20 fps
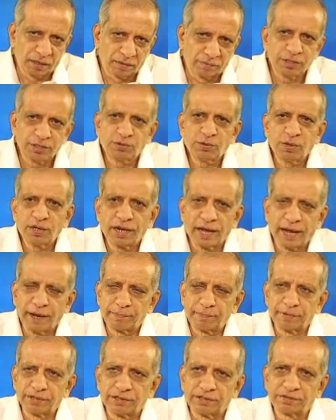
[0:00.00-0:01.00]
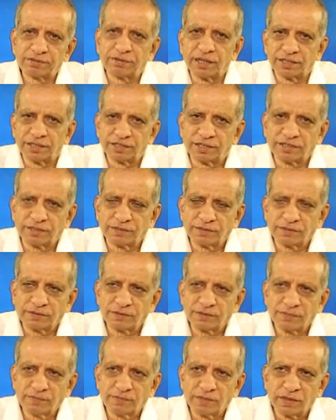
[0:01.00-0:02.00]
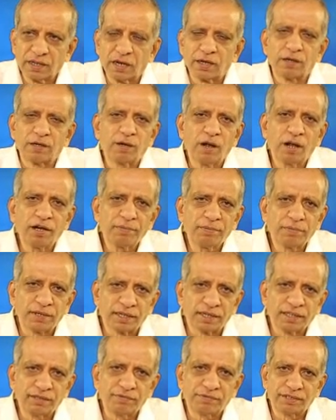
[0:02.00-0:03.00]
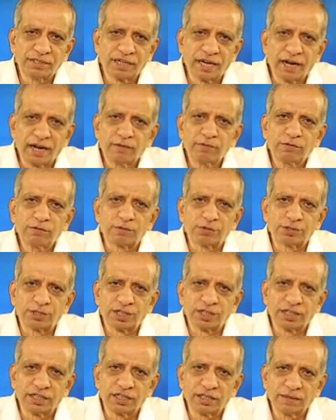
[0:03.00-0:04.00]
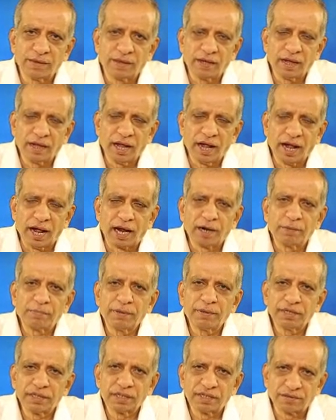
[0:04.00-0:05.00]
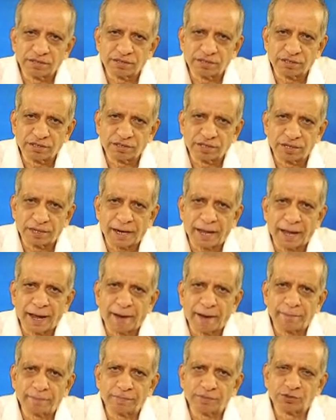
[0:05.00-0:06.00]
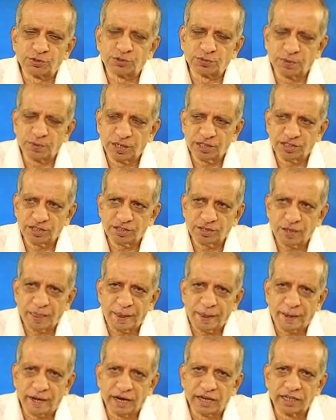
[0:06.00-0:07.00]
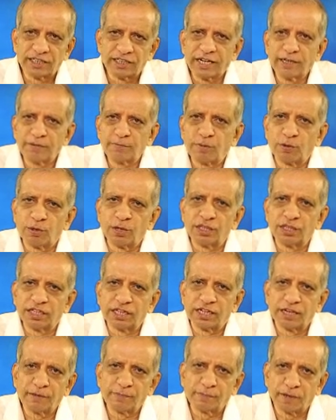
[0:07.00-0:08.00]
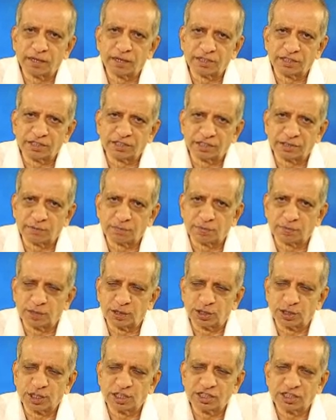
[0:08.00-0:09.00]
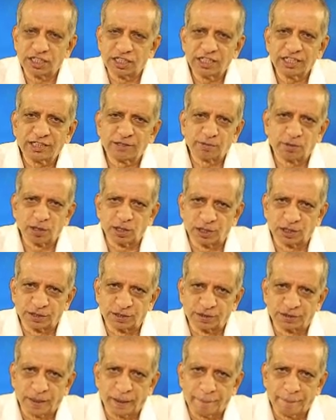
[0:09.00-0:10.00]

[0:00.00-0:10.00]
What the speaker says: Which one happens first? Normally we have to say urbanization happens first and then political participation takes place.